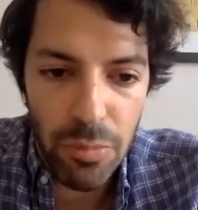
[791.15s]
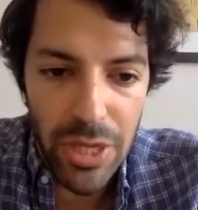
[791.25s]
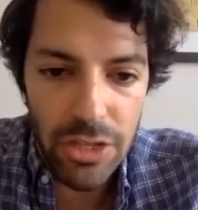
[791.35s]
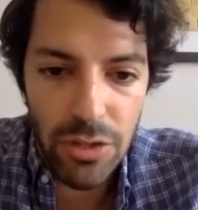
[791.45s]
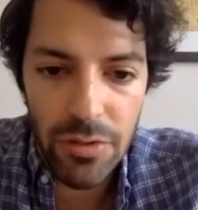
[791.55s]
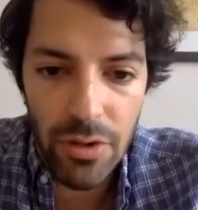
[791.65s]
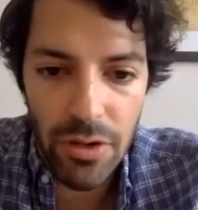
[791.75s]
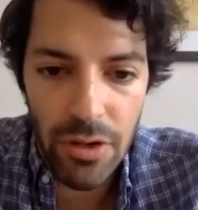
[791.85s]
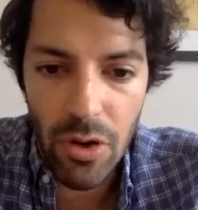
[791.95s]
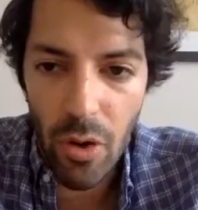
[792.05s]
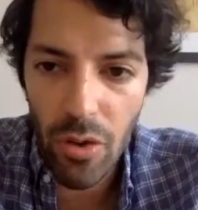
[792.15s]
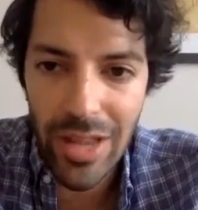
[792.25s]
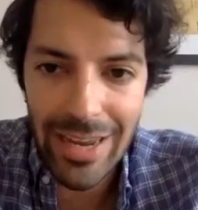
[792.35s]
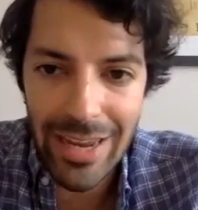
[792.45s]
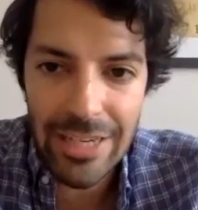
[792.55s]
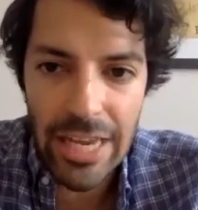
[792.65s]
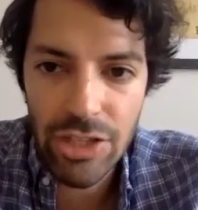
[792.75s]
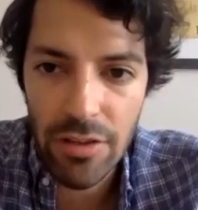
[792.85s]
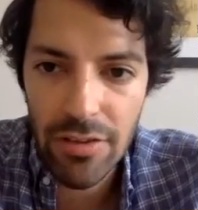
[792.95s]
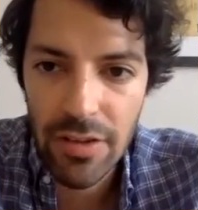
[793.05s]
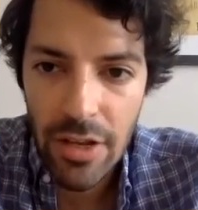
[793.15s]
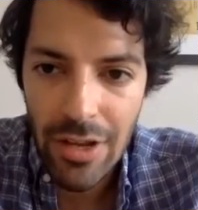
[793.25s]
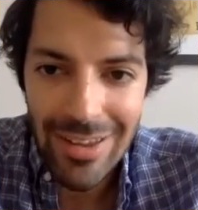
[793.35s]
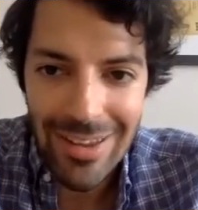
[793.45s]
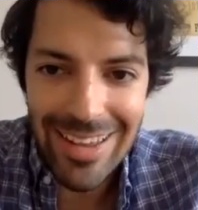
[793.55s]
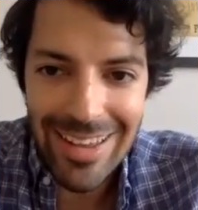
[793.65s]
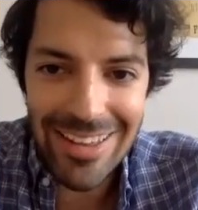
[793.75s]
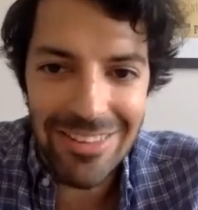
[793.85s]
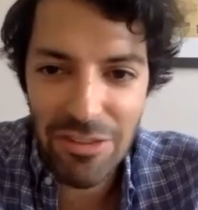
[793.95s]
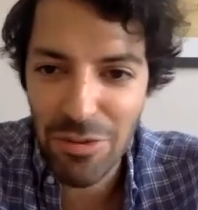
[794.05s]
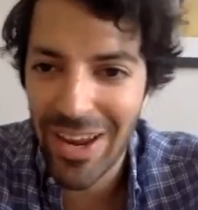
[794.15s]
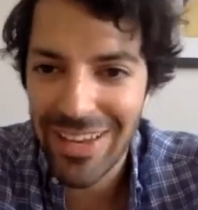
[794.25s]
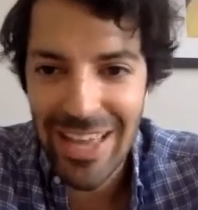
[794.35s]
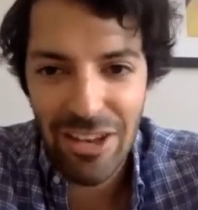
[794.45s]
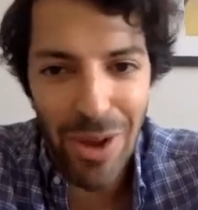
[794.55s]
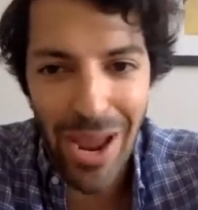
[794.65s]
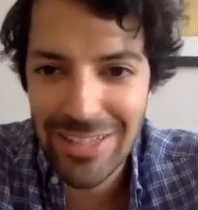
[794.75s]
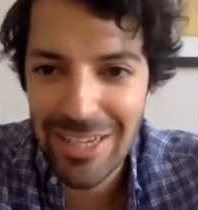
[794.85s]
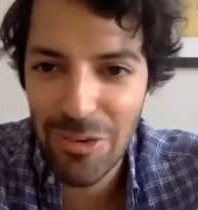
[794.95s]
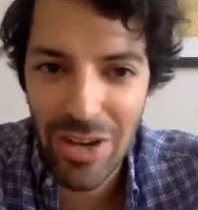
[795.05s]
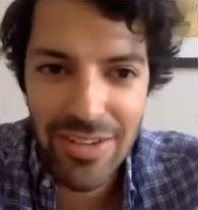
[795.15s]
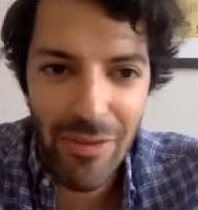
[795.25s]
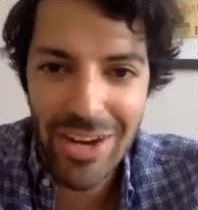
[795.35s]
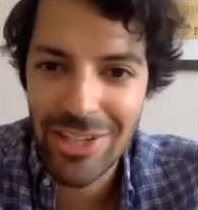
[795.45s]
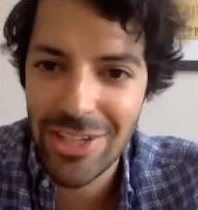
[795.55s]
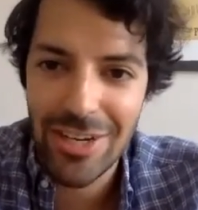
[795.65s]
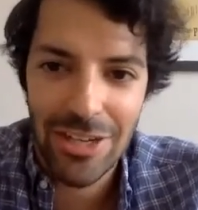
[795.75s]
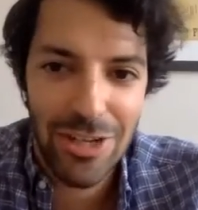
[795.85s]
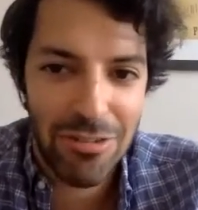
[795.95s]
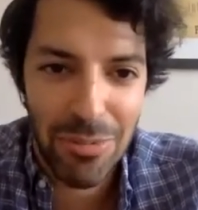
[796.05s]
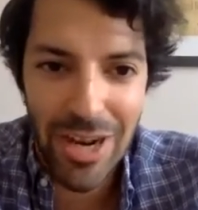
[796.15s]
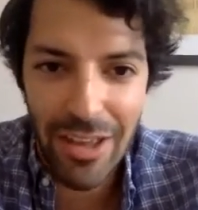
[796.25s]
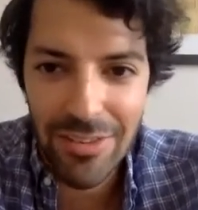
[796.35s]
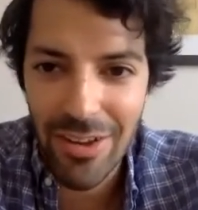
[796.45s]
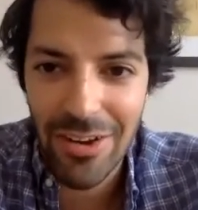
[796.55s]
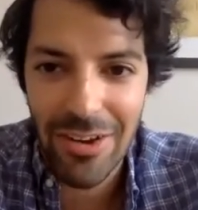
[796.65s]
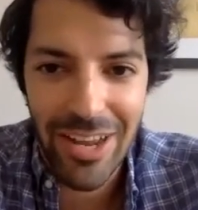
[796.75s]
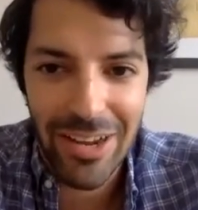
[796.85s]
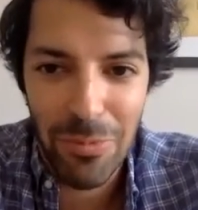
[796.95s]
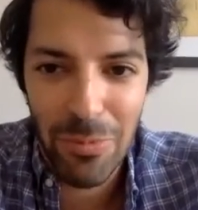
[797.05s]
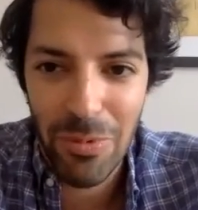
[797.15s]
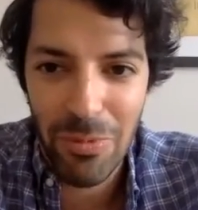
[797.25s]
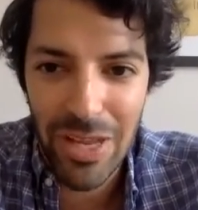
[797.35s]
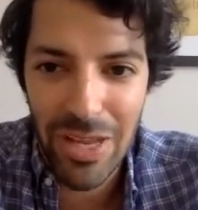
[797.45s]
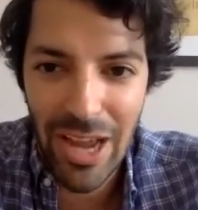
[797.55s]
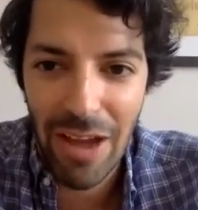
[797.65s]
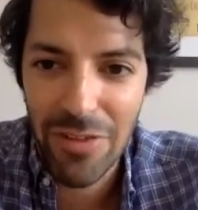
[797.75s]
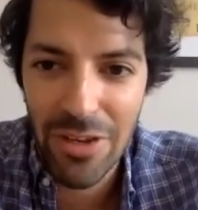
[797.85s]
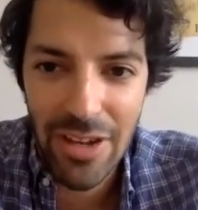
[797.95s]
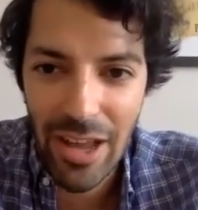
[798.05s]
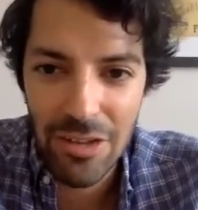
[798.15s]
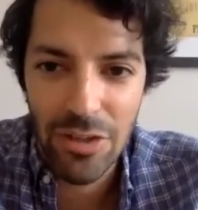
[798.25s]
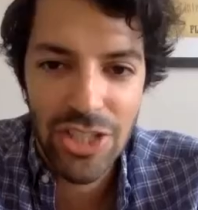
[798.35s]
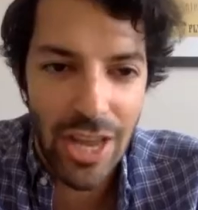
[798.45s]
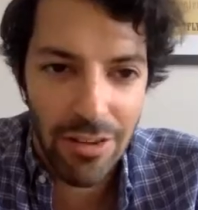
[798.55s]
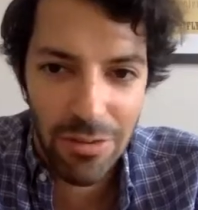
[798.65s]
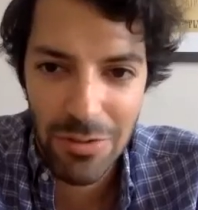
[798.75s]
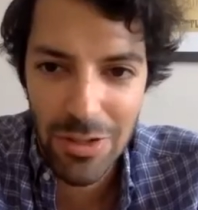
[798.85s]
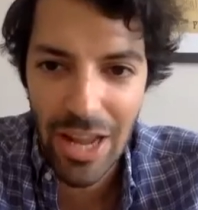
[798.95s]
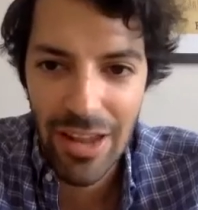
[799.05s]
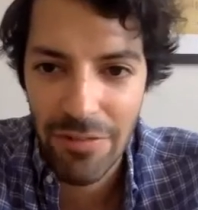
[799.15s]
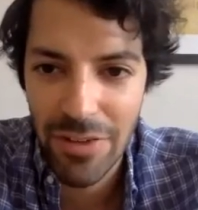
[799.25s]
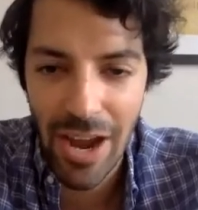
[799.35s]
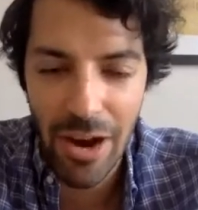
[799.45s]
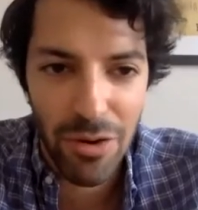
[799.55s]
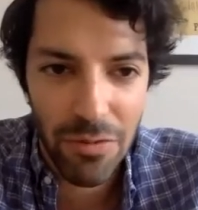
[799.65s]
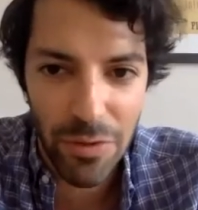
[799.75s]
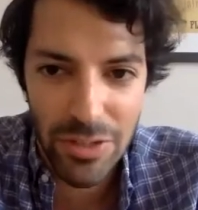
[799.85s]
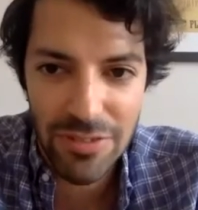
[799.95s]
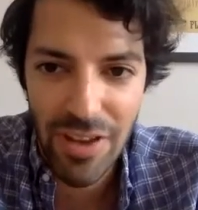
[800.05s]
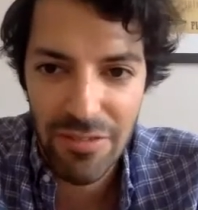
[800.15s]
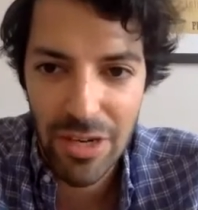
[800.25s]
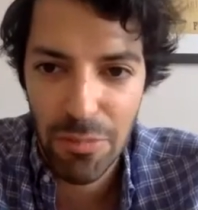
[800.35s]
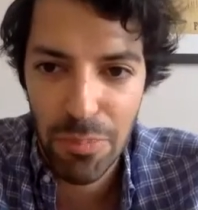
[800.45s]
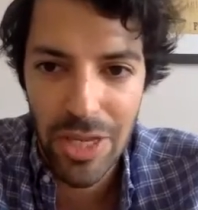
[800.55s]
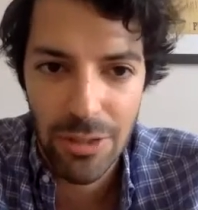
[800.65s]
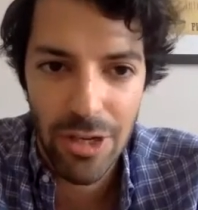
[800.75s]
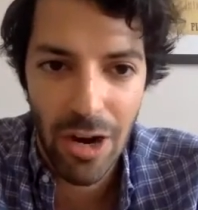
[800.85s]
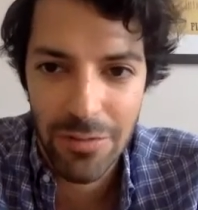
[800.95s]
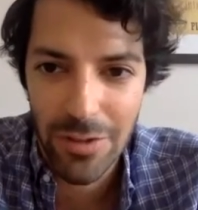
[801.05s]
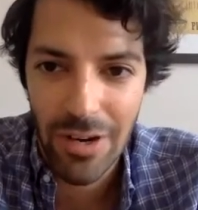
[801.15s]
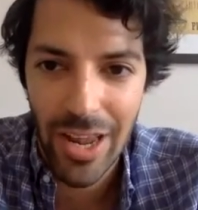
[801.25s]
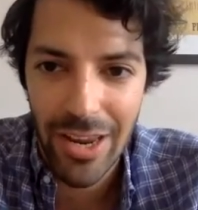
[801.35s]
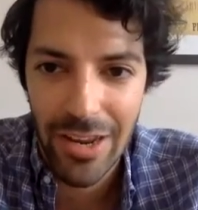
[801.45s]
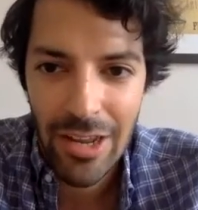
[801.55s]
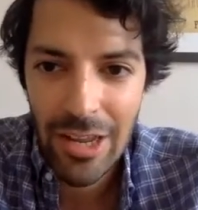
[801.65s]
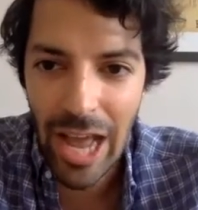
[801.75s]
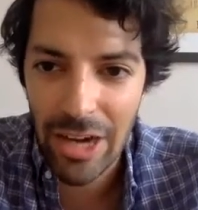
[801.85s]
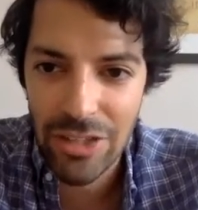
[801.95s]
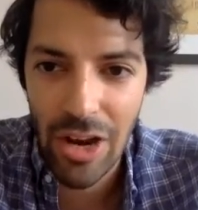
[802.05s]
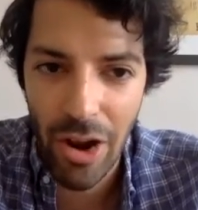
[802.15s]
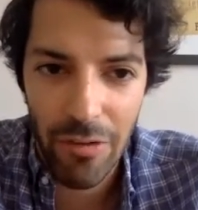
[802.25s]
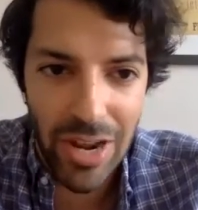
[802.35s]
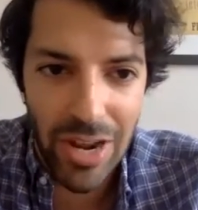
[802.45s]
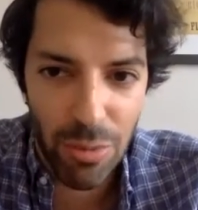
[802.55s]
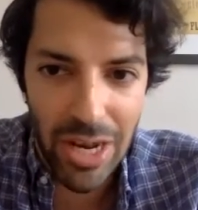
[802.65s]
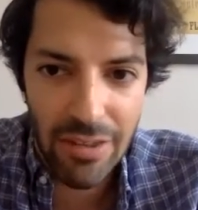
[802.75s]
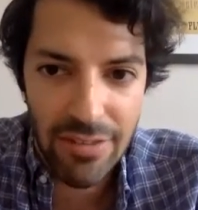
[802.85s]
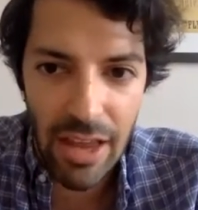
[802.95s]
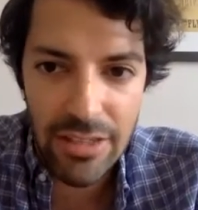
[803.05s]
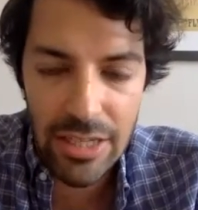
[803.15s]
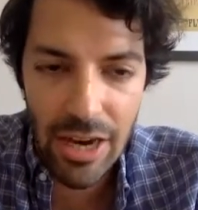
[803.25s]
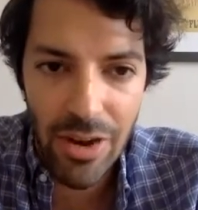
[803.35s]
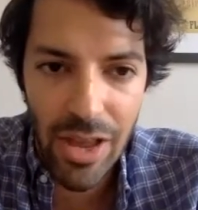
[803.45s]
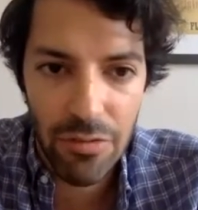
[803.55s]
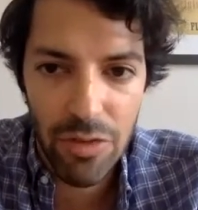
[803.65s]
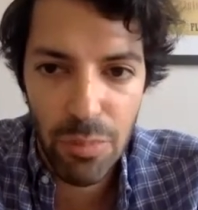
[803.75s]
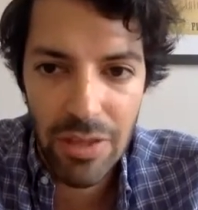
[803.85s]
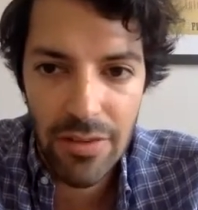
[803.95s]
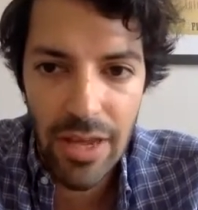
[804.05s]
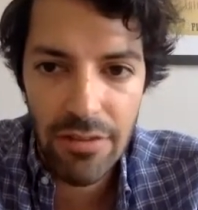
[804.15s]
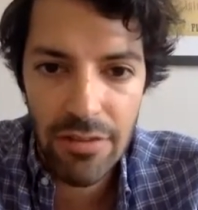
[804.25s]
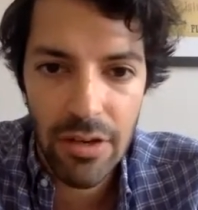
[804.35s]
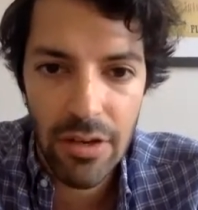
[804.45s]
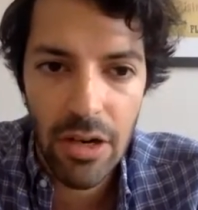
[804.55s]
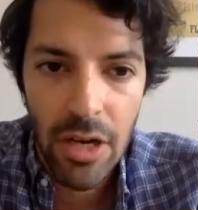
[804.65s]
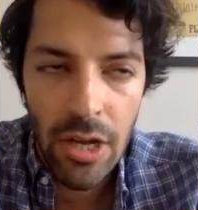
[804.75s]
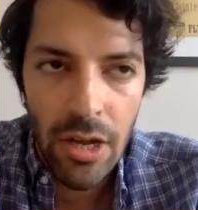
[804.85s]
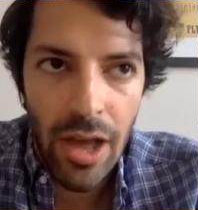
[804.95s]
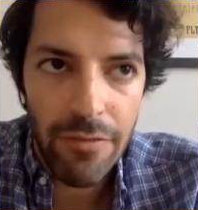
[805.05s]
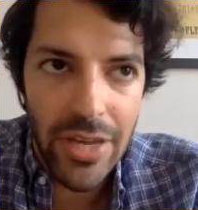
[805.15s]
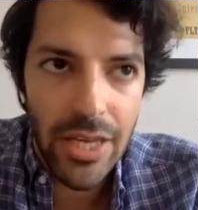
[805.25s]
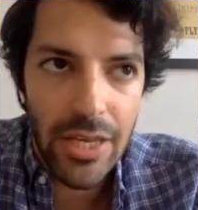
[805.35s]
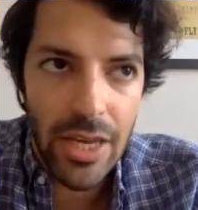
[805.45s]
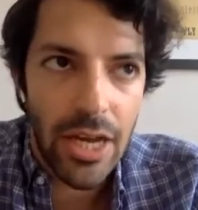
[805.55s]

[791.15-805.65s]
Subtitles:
pitch over a call, like it's just easy to like get dragged in one direction and just realize, oh, like we haven't had the chance over that half an hour or 45 minutes pitch to cover like actually a lot of like really exciting areas of the business. So I think